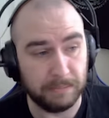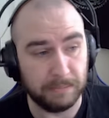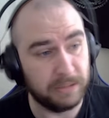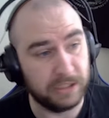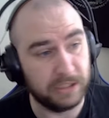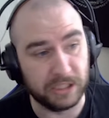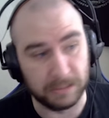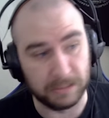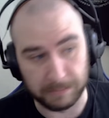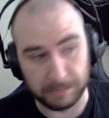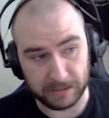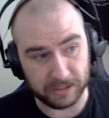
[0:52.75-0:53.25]

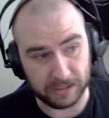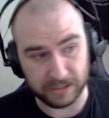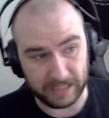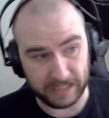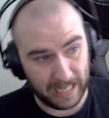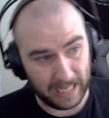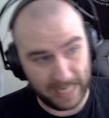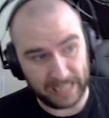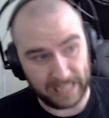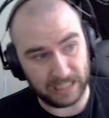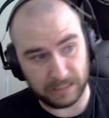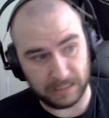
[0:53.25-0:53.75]
just because
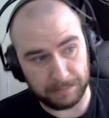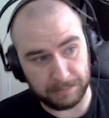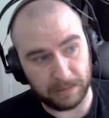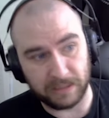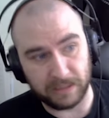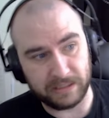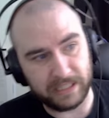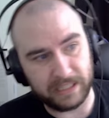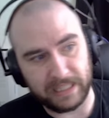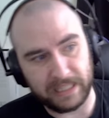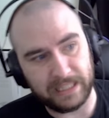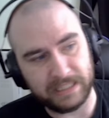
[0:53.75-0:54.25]

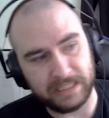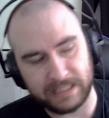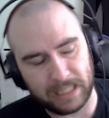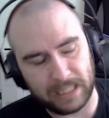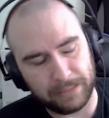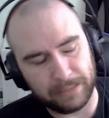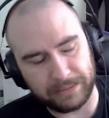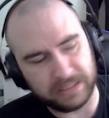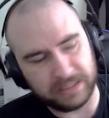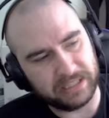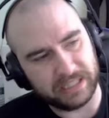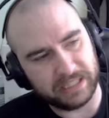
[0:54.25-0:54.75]
expertise
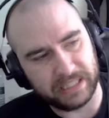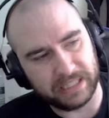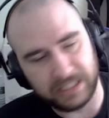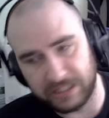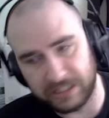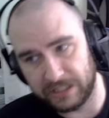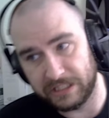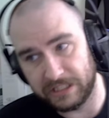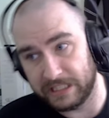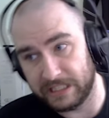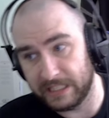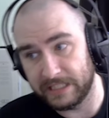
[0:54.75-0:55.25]
now
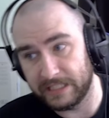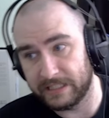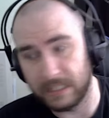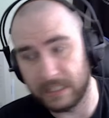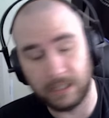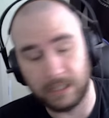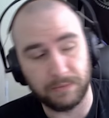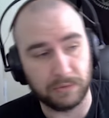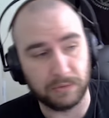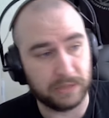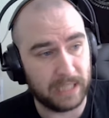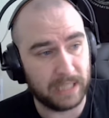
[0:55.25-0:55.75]
exists. To get it to
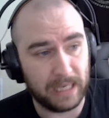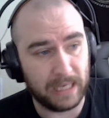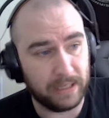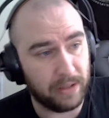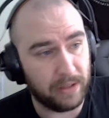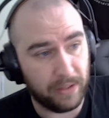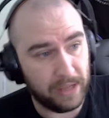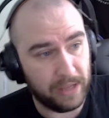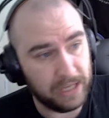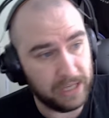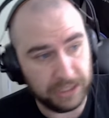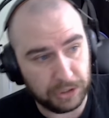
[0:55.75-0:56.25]
level
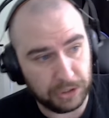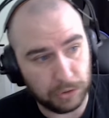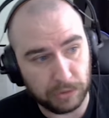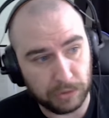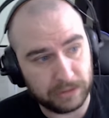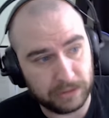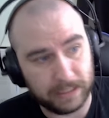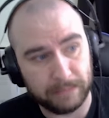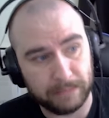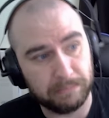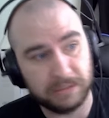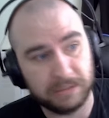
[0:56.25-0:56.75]
10, there's your
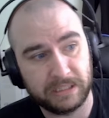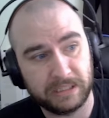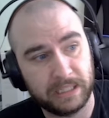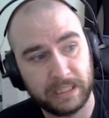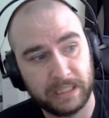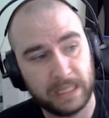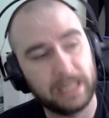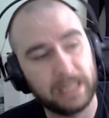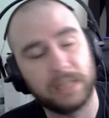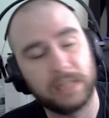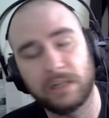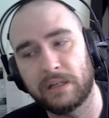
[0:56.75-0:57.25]

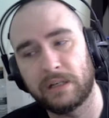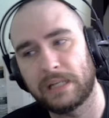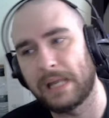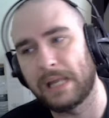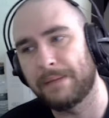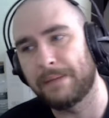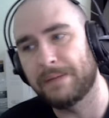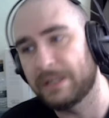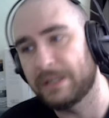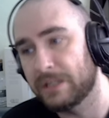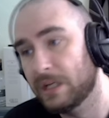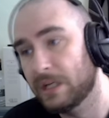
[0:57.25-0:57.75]
10% AR
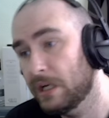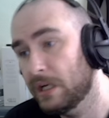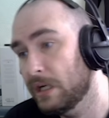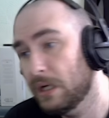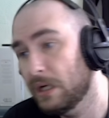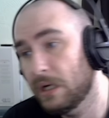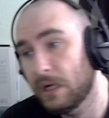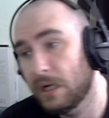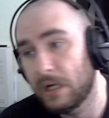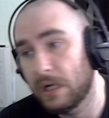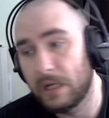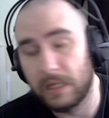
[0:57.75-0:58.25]
damage.
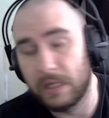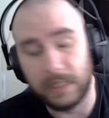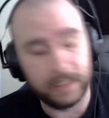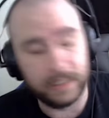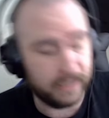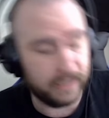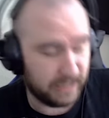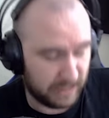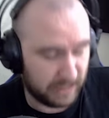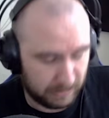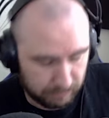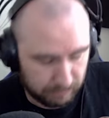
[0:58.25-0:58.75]

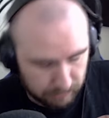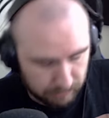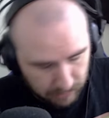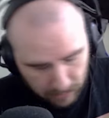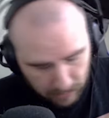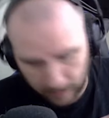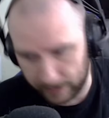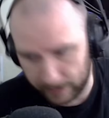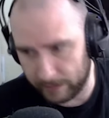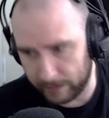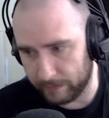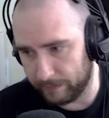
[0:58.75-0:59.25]
It's
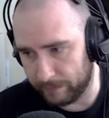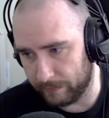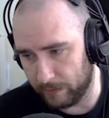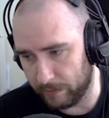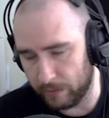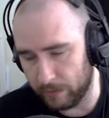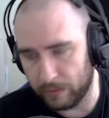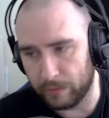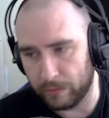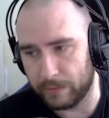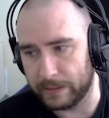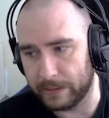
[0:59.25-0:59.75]
kind of
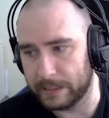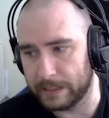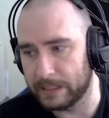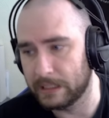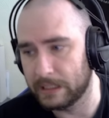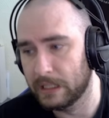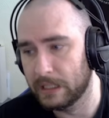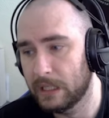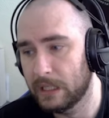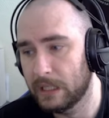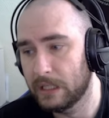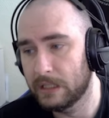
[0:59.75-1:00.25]
annoying.
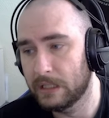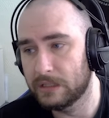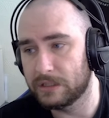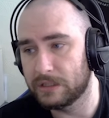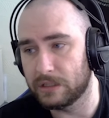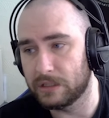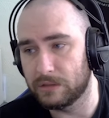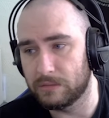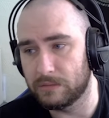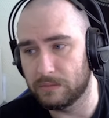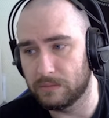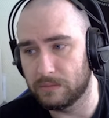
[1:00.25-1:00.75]

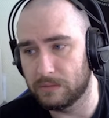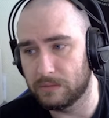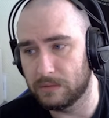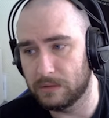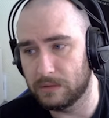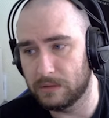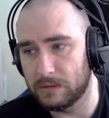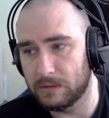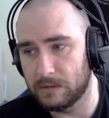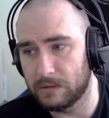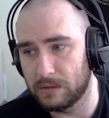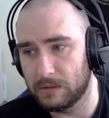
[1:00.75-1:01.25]
So,
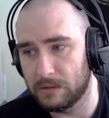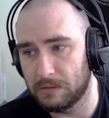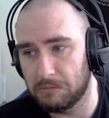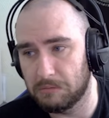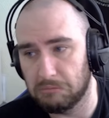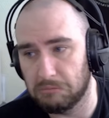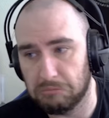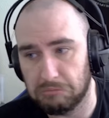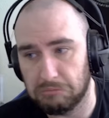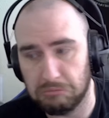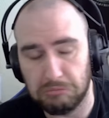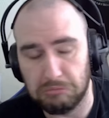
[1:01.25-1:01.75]

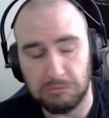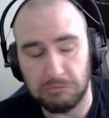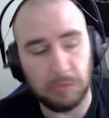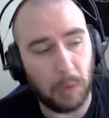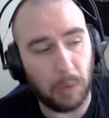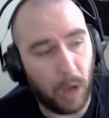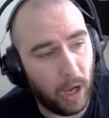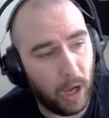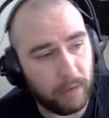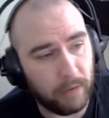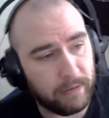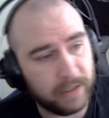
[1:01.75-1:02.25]

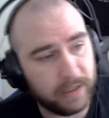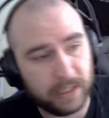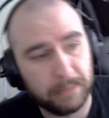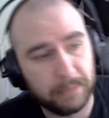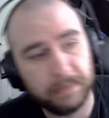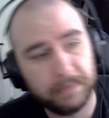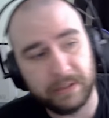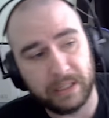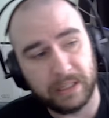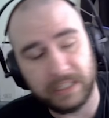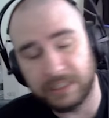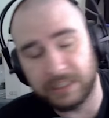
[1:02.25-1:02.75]
I
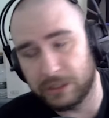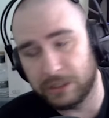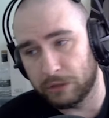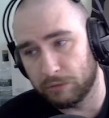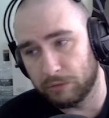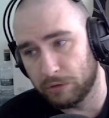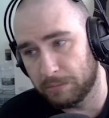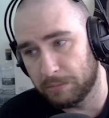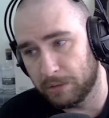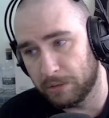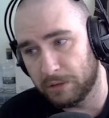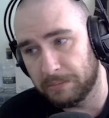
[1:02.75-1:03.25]
recommend at least a
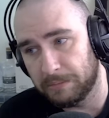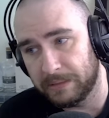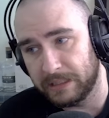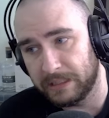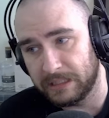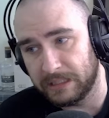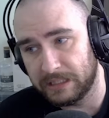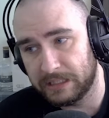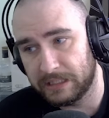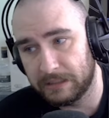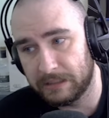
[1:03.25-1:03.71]
Grupo piece.